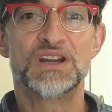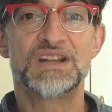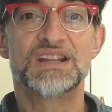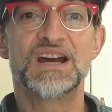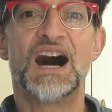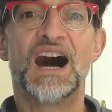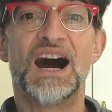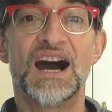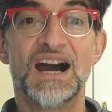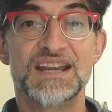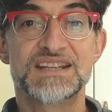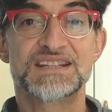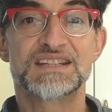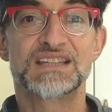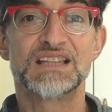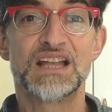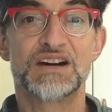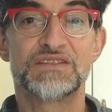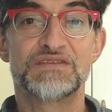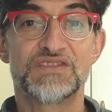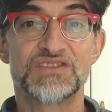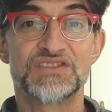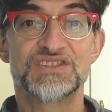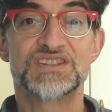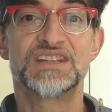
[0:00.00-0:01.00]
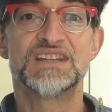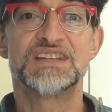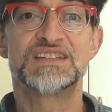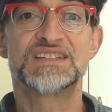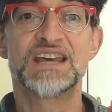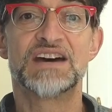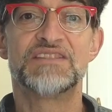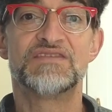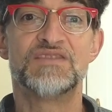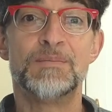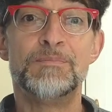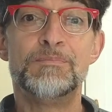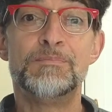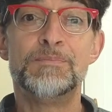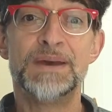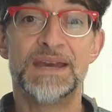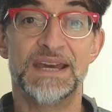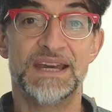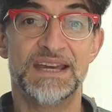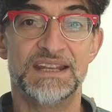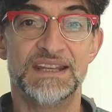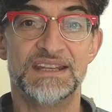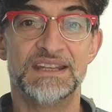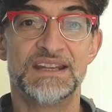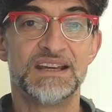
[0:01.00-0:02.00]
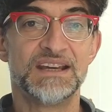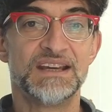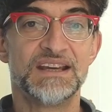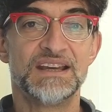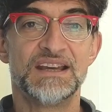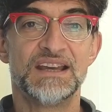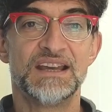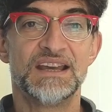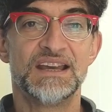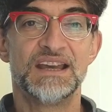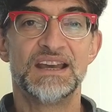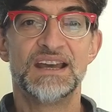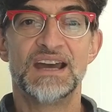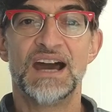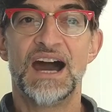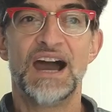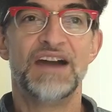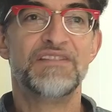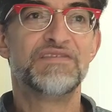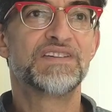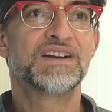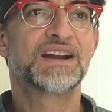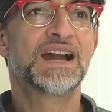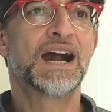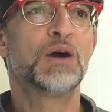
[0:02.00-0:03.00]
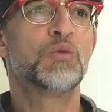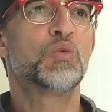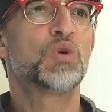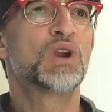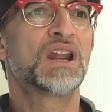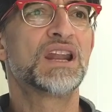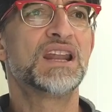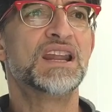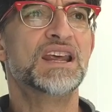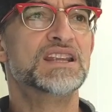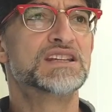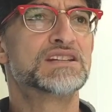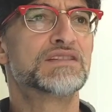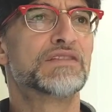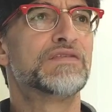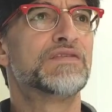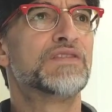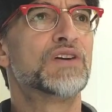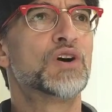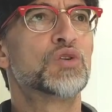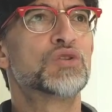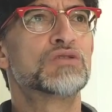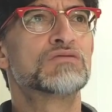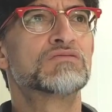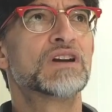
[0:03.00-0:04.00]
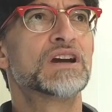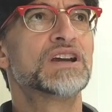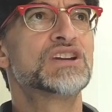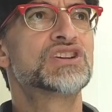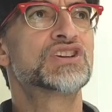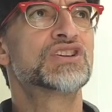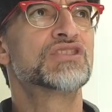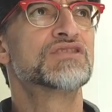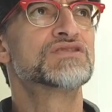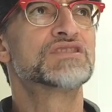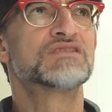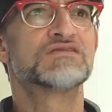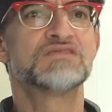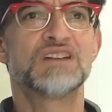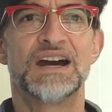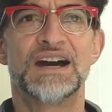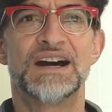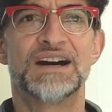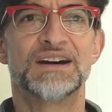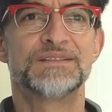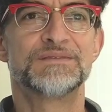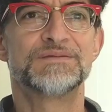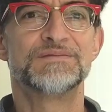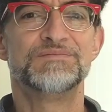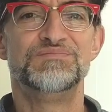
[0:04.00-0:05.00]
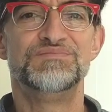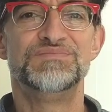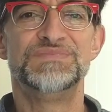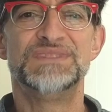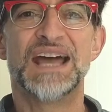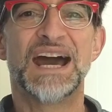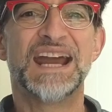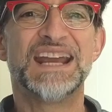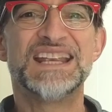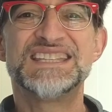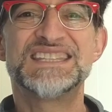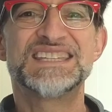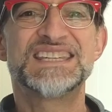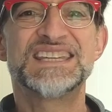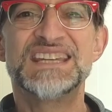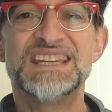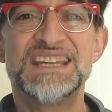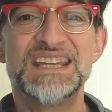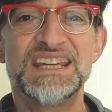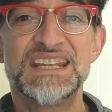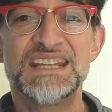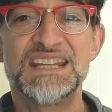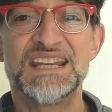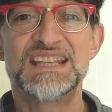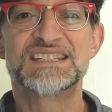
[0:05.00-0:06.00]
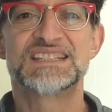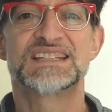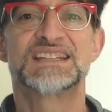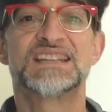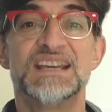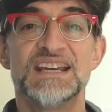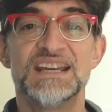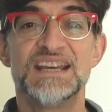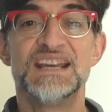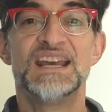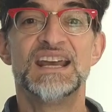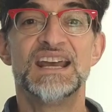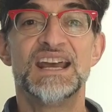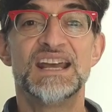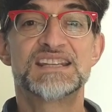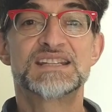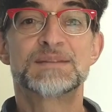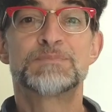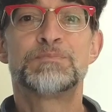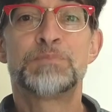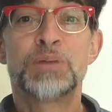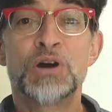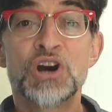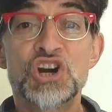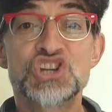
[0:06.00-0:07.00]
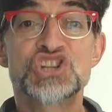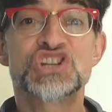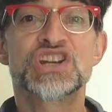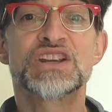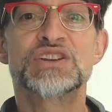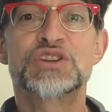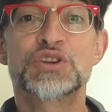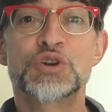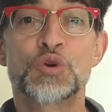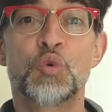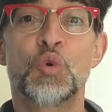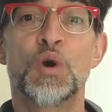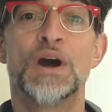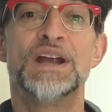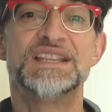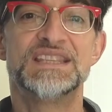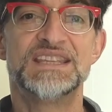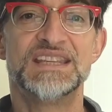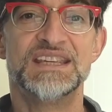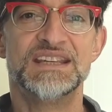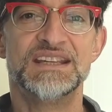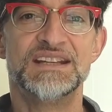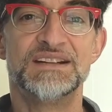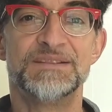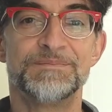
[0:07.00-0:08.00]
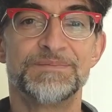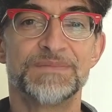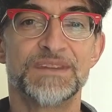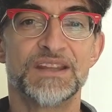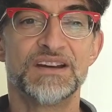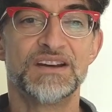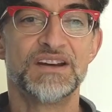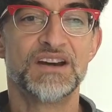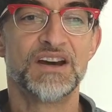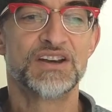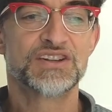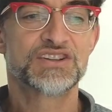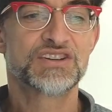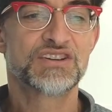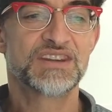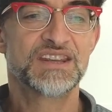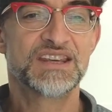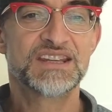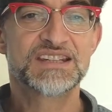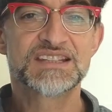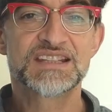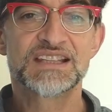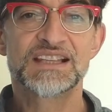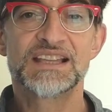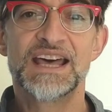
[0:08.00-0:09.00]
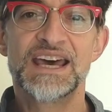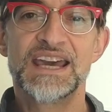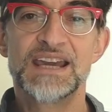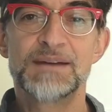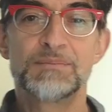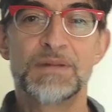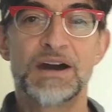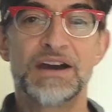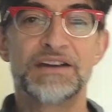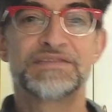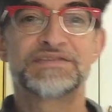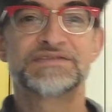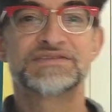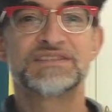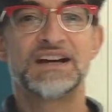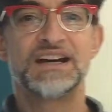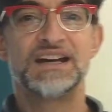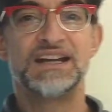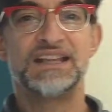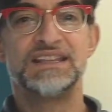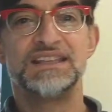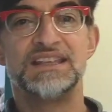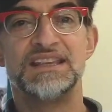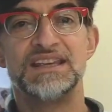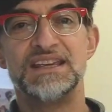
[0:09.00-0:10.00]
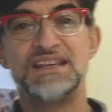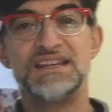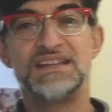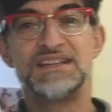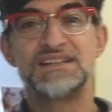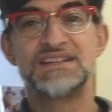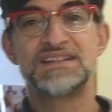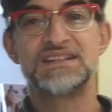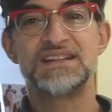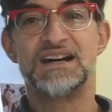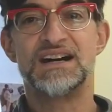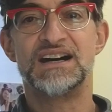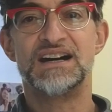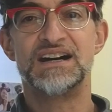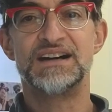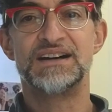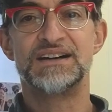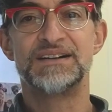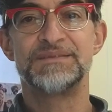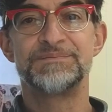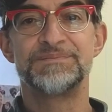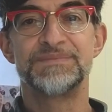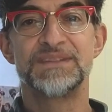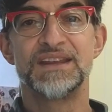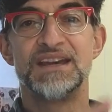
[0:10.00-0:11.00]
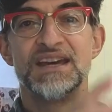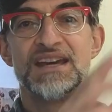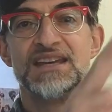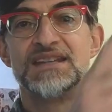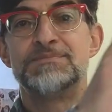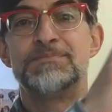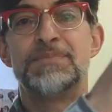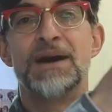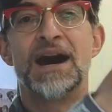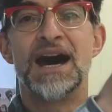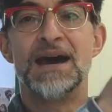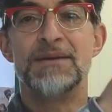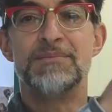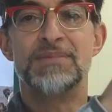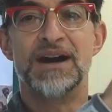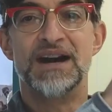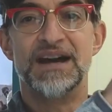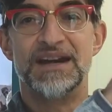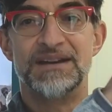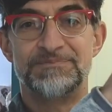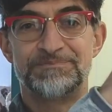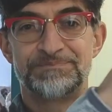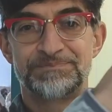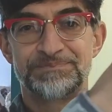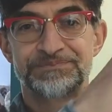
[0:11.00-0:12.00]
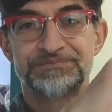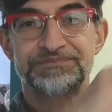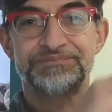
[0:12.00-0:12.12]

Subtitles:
one of the highest levels it's ever been. I forgot what it is. The forward ratio is around 19. It's pushing 20. So this leg, my friend, is bye-bye.